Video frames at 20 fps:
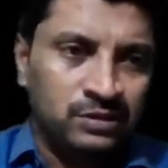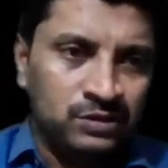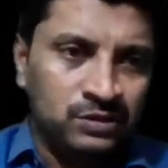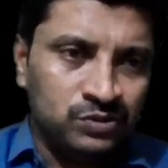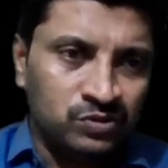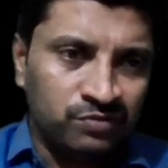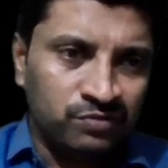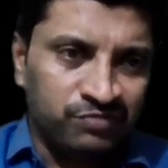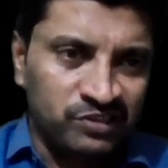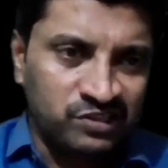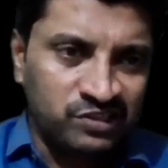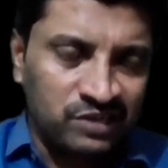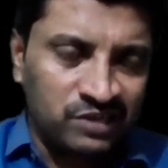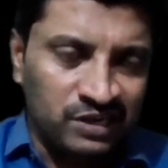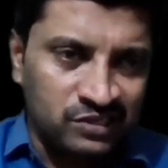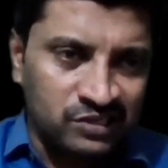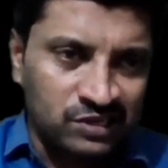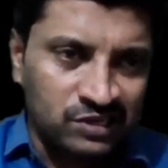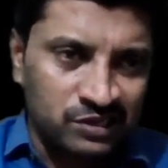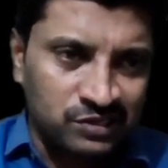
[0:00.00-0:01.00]
So first let us
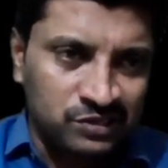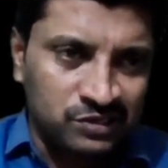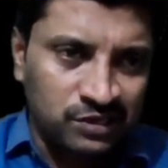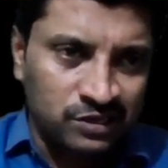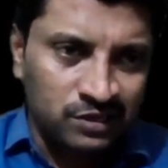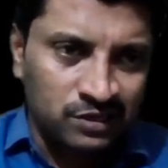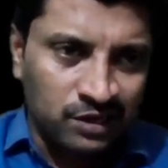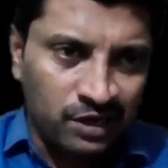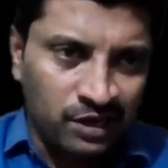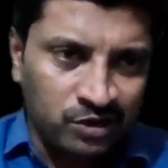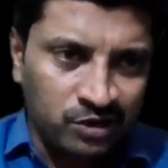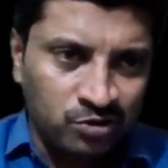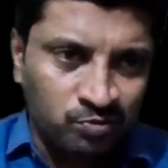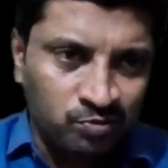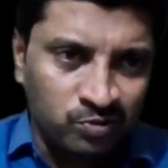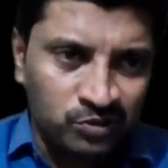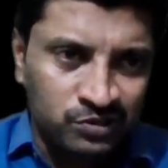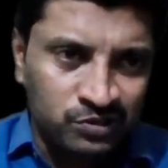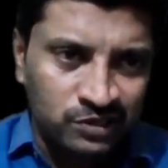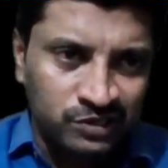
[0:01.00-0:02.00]
consider the attribute
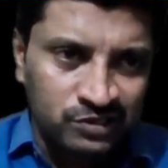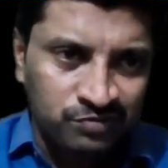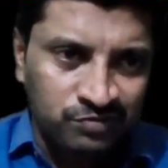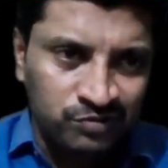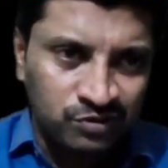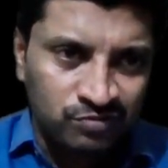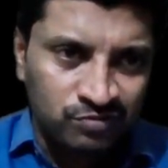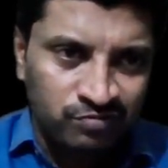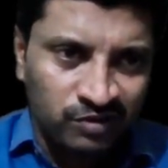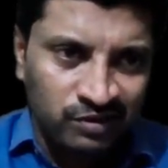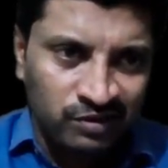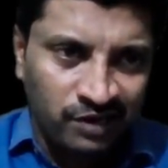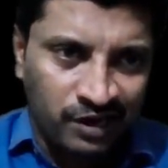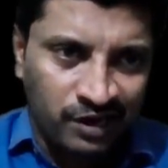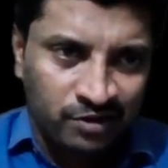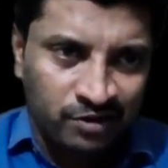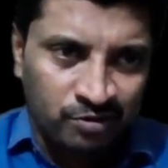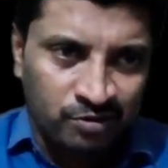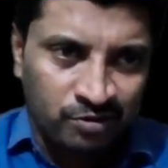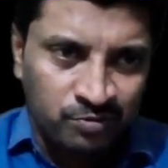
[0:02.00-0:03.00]
sets with one
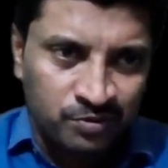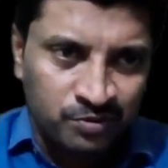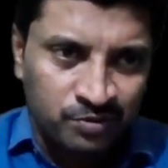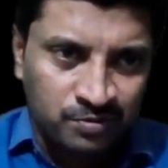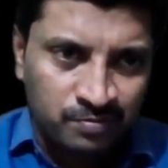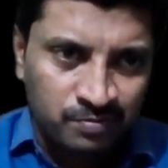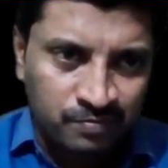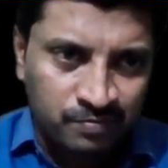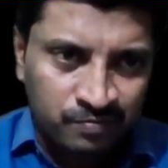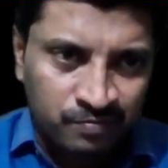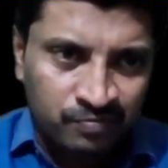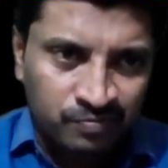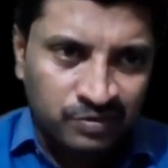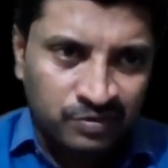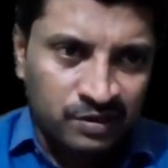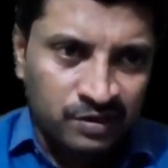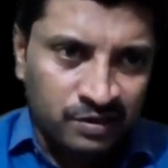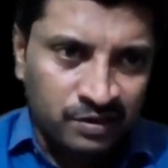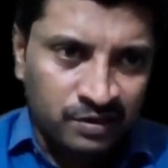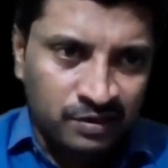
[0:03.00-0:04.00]
attribute.
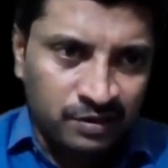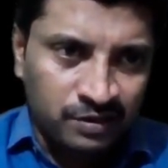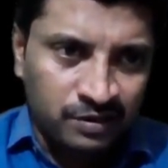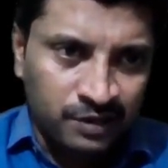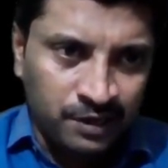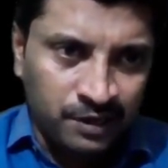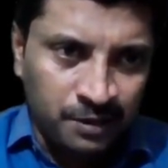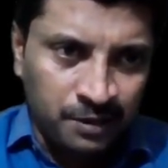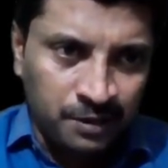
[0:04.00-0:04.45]
A,